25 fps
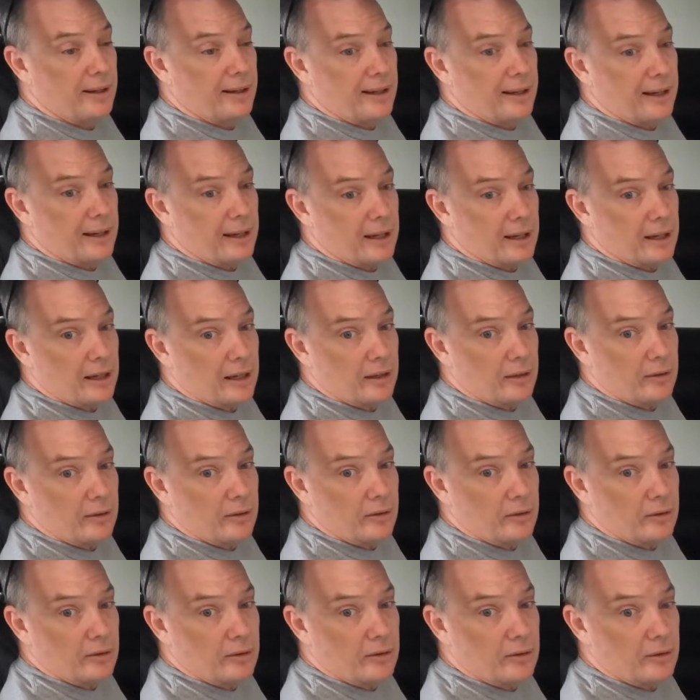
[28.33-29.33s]

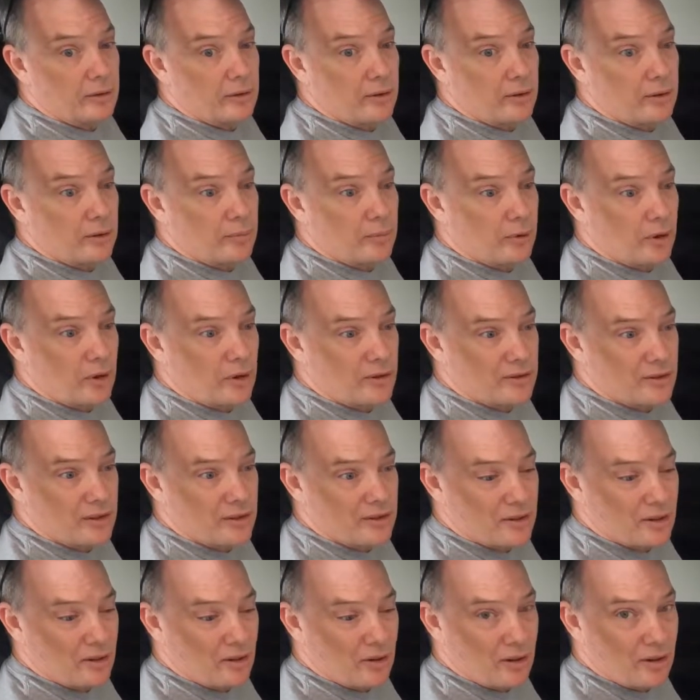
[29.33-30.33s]
And the process
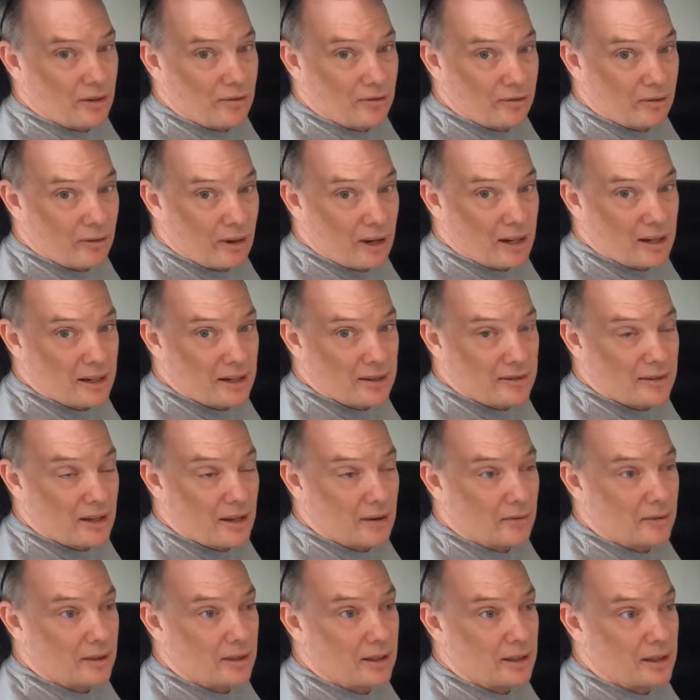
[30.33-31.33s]
that I've read is that
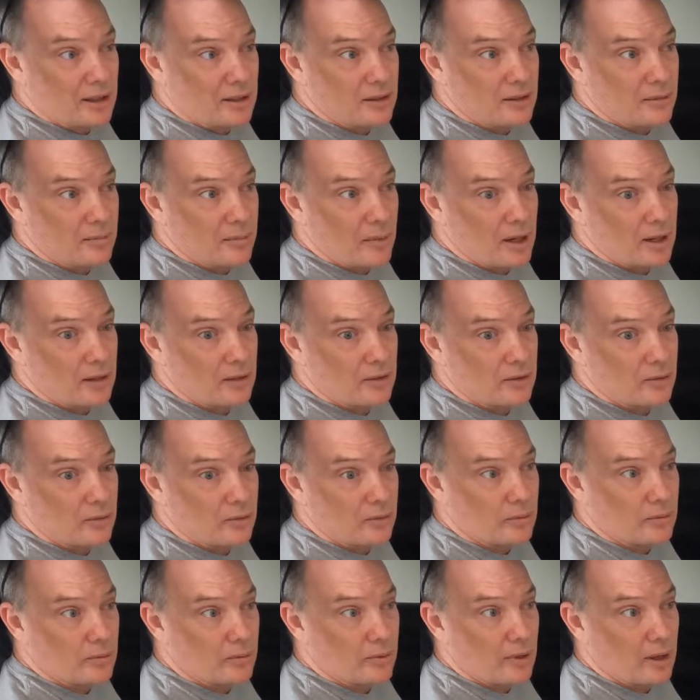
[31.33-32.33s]
we need to make
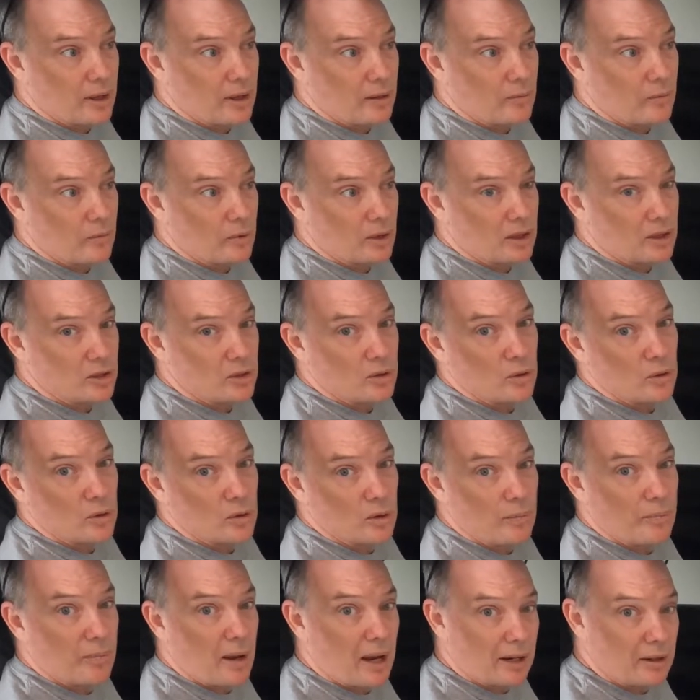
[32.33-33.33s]
sure that we tune
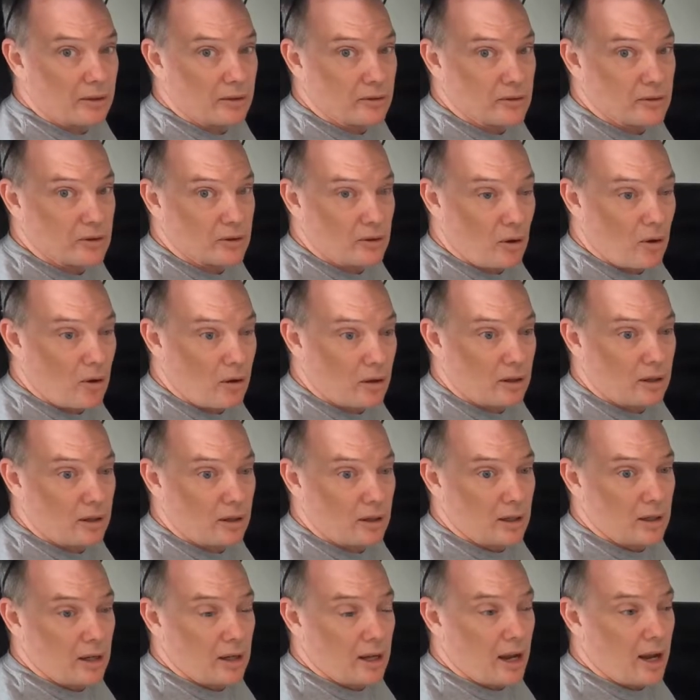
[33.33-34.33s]
it back to stock
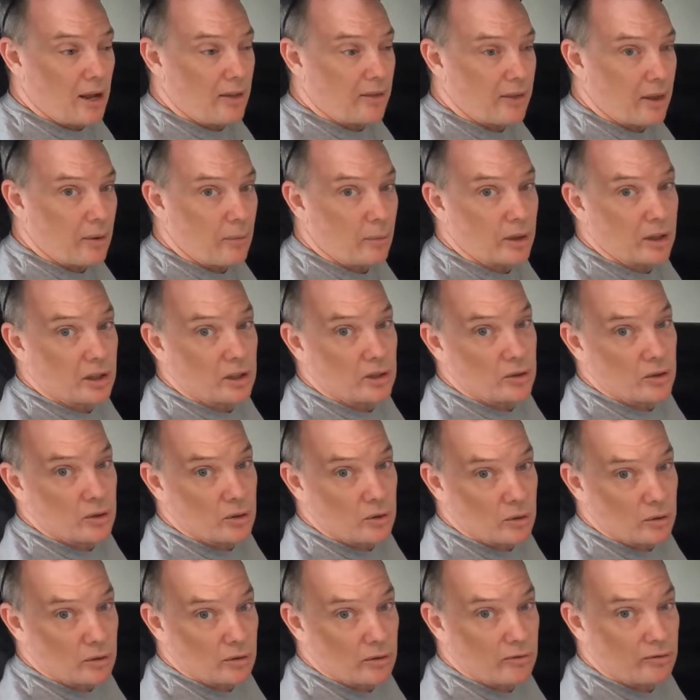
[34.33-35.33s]
and then we can
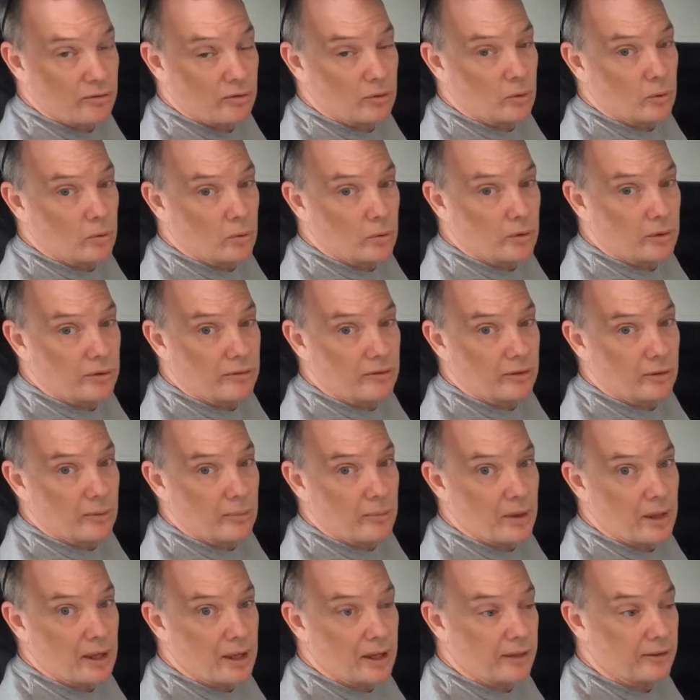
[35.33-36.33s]
tune it forward from
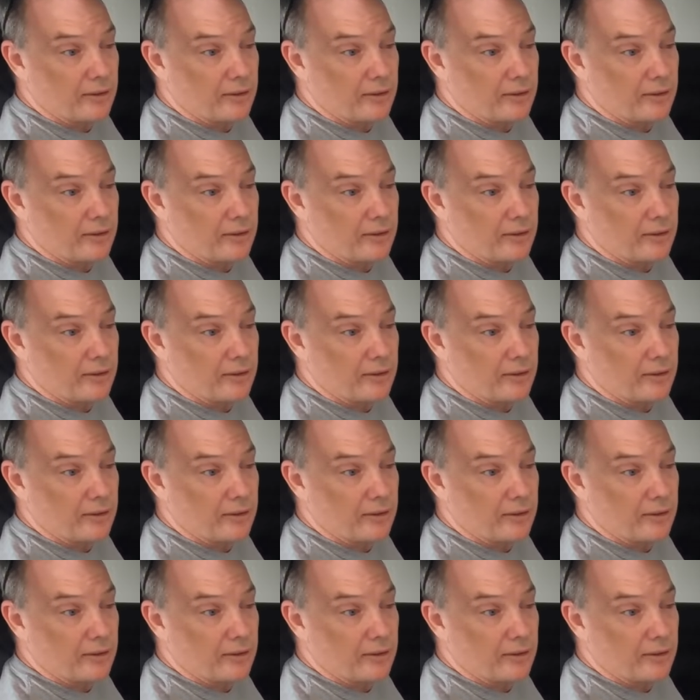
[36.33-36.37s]
there.